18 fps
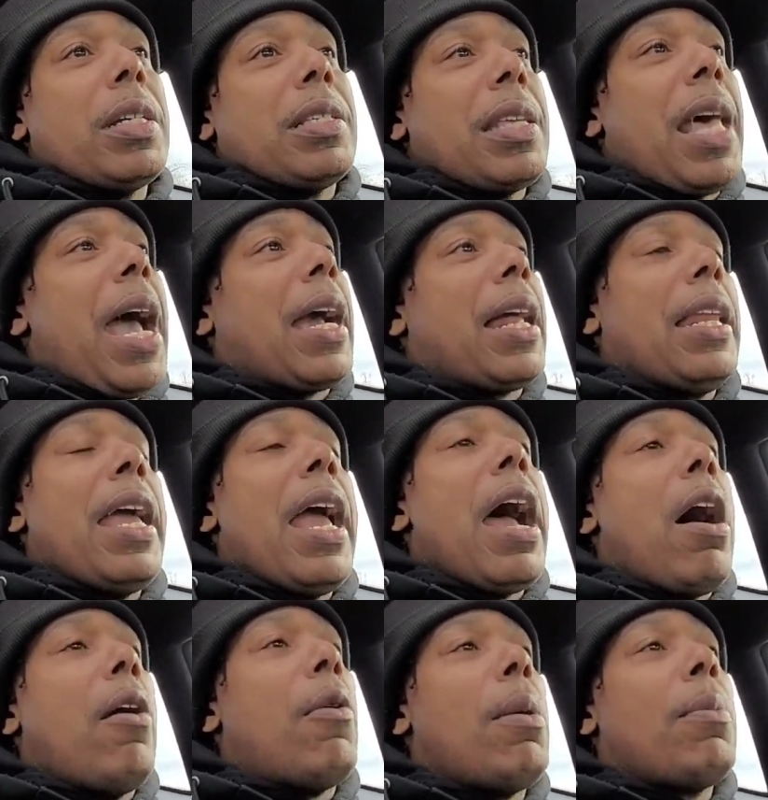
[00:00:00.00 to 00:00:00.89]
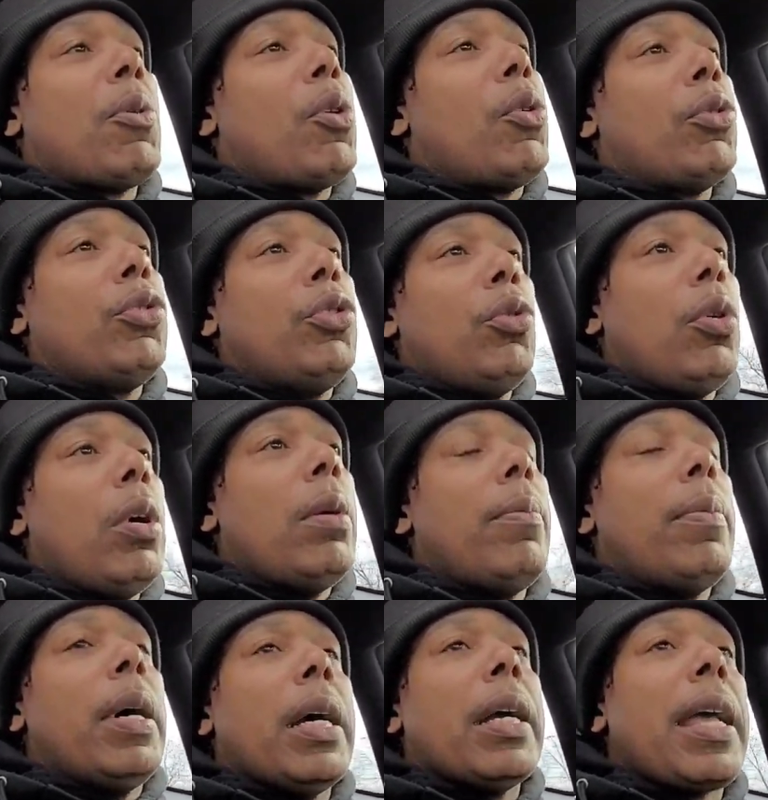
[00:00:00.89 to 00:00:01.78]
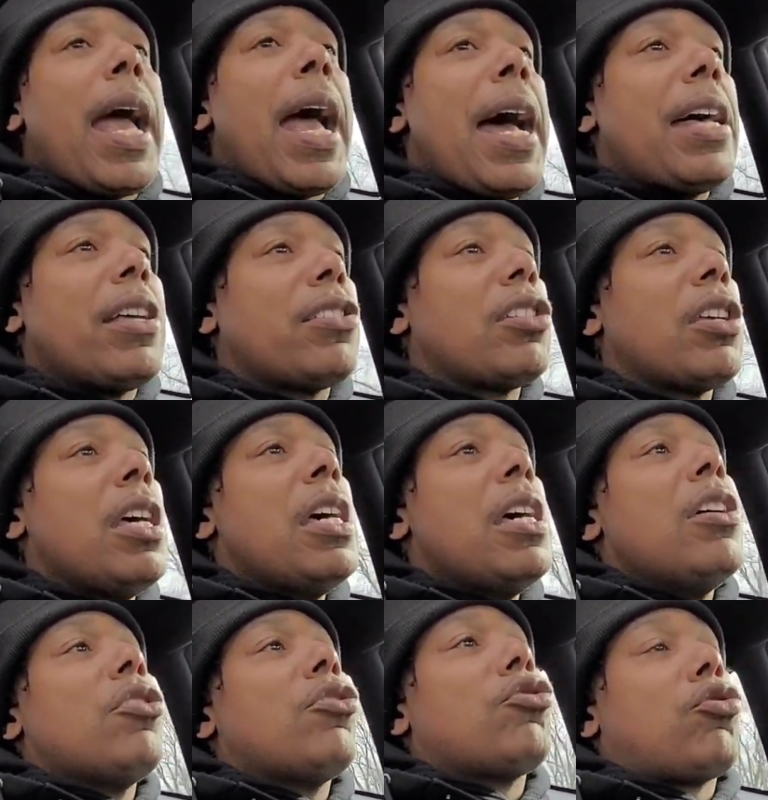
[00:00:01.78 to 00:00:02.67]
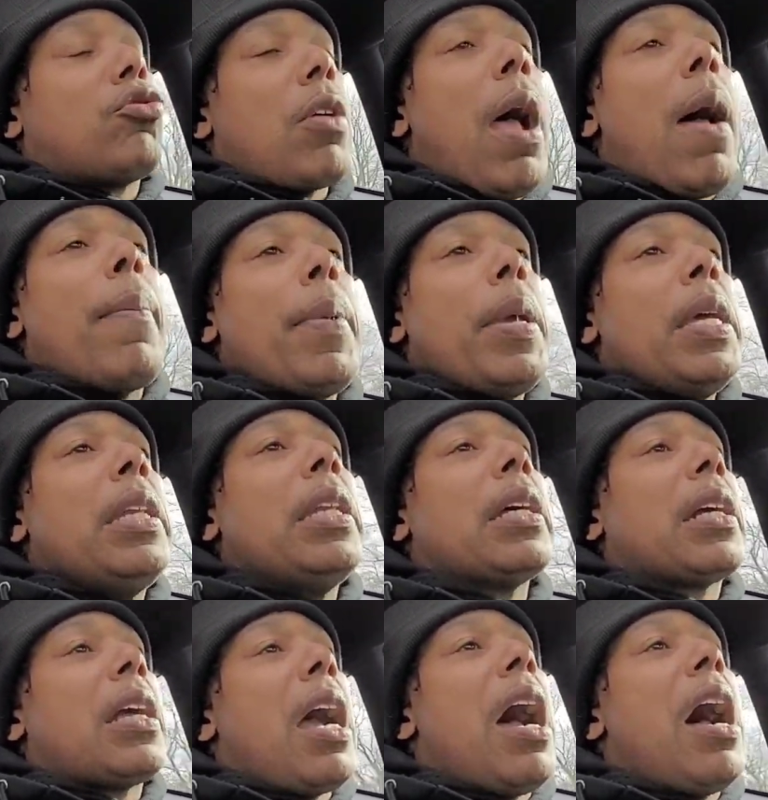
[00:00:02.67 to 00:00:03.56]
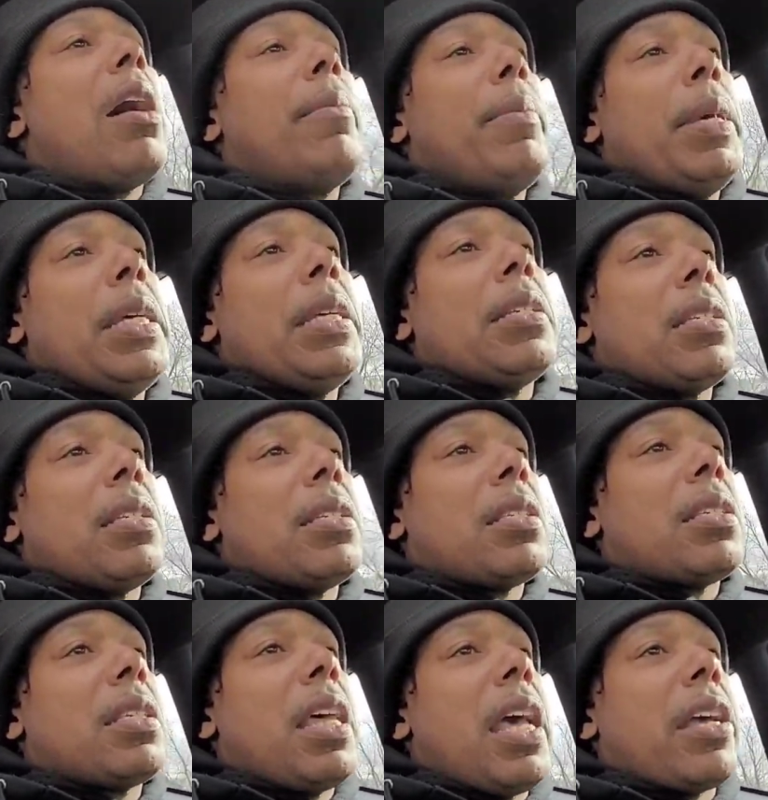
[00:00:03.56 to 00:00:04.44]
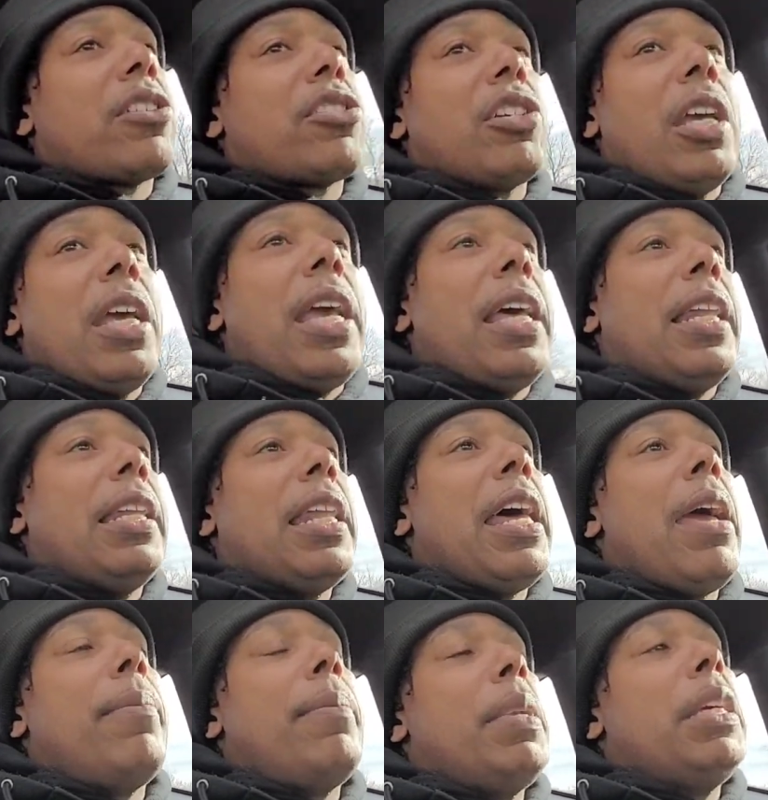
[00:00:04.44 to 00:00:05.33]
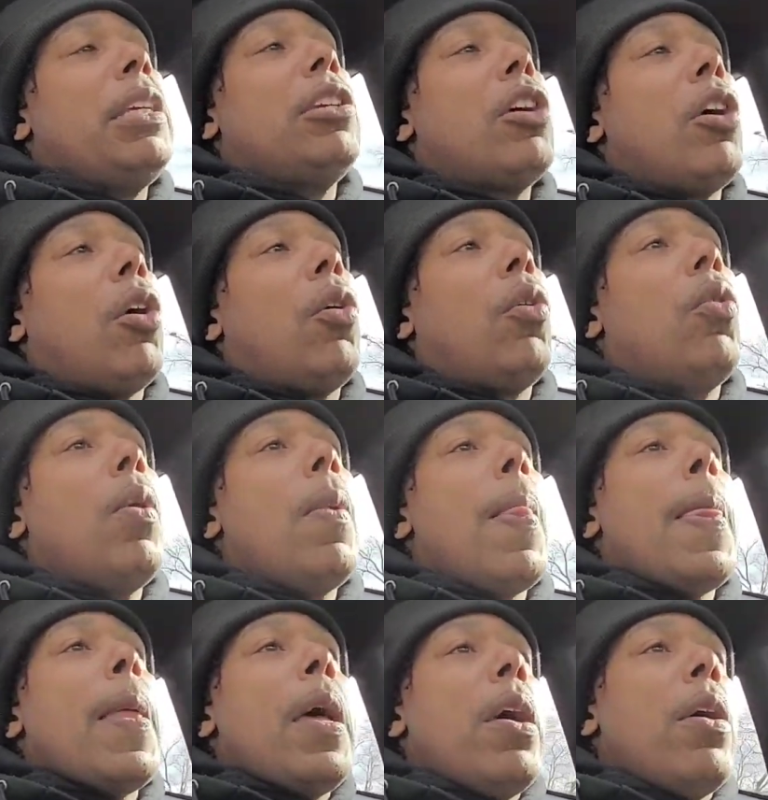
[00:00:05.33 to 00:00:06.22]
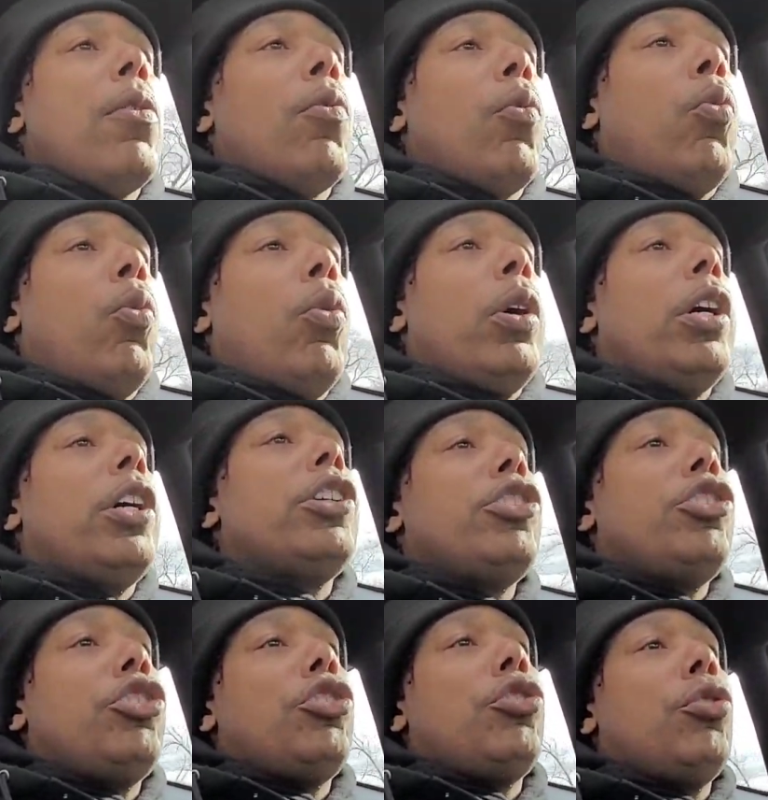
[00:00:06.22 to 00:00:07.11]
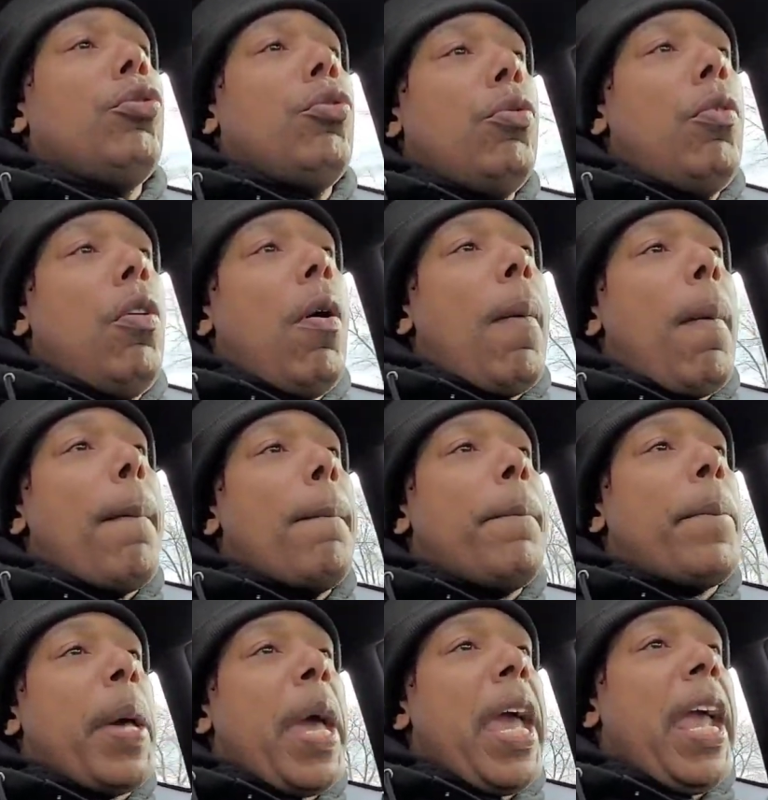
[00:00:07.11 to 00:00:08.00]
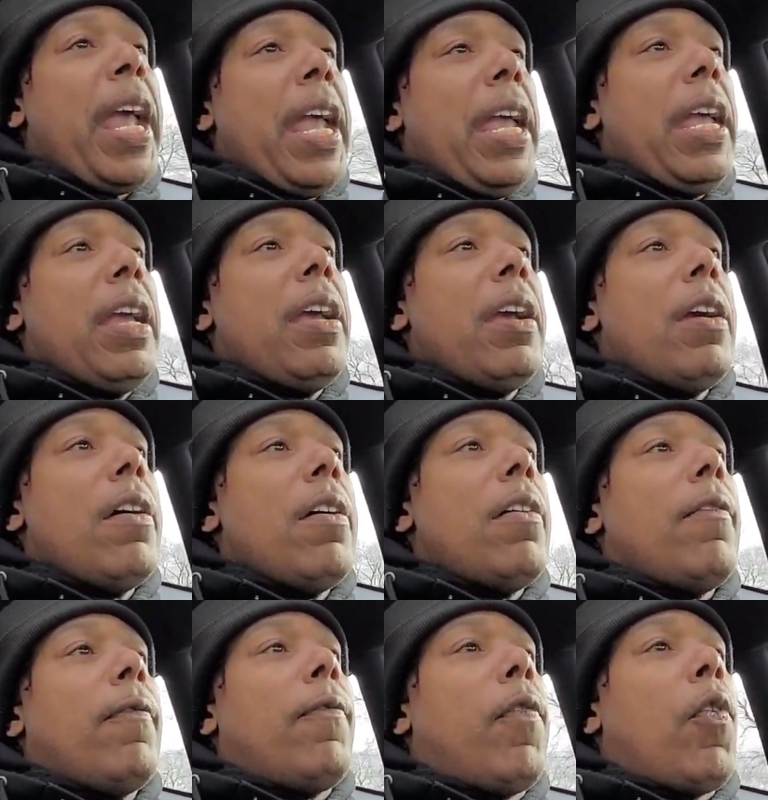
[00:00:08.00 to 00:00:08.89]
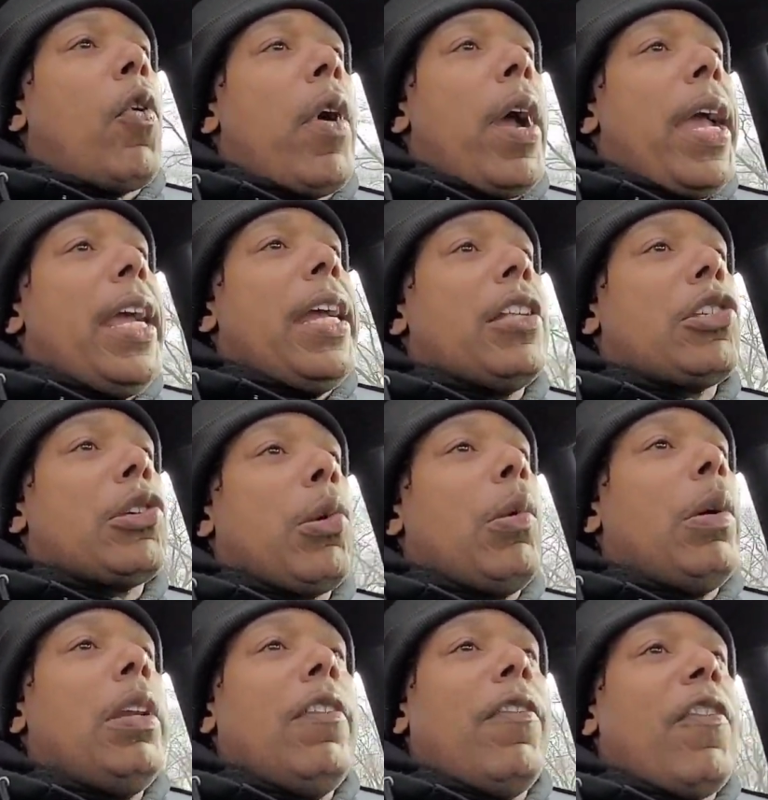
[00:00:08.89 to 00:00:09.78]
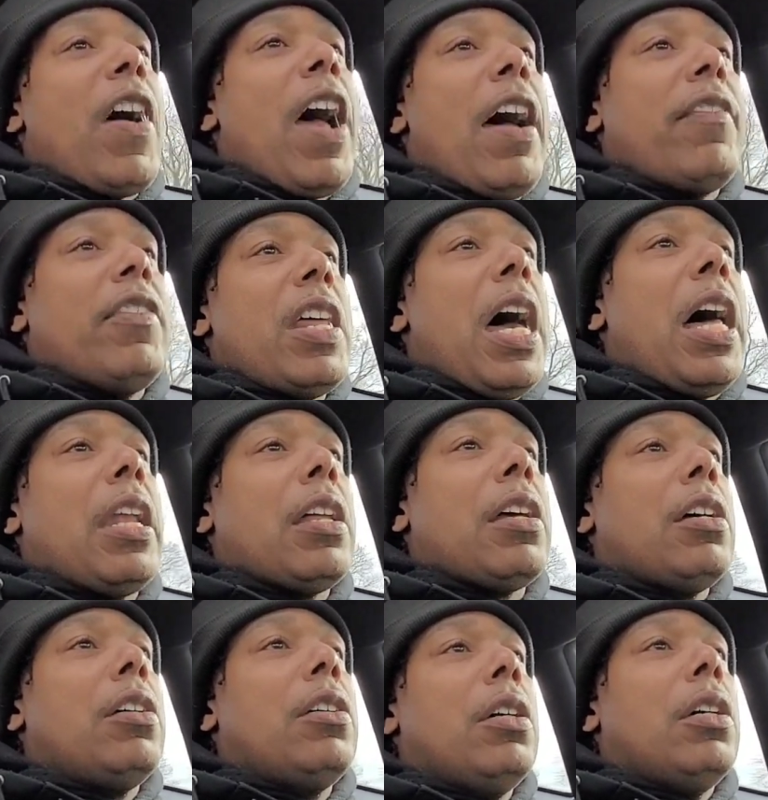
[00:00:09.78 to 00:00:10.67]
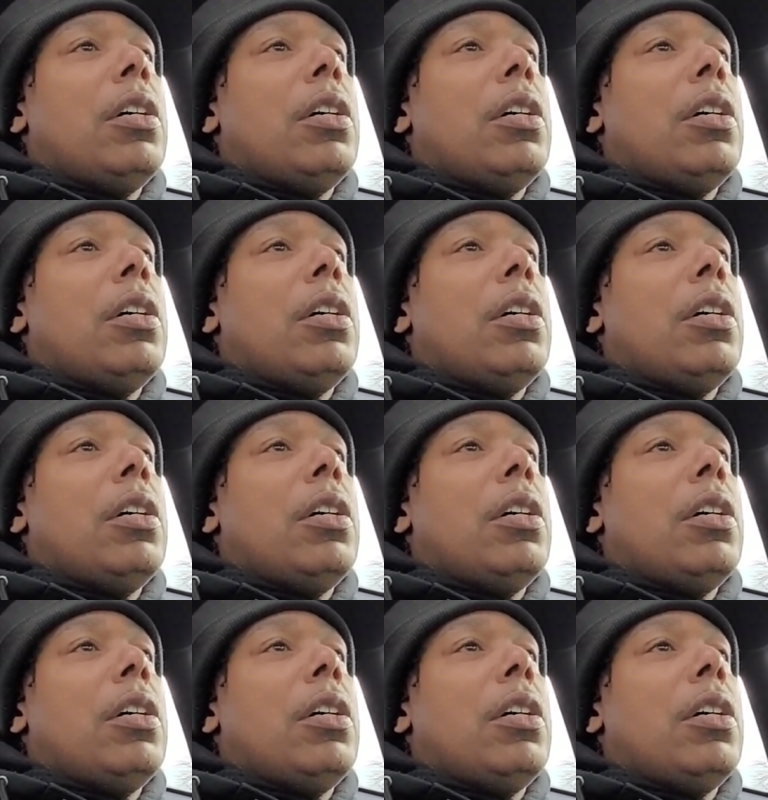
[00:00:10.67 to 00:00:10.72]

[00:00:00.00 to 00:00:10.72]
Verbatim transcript: exactly how I'm going to do it, but guys, drop in the comment section and let me know, would you pay for a twenty-five dollar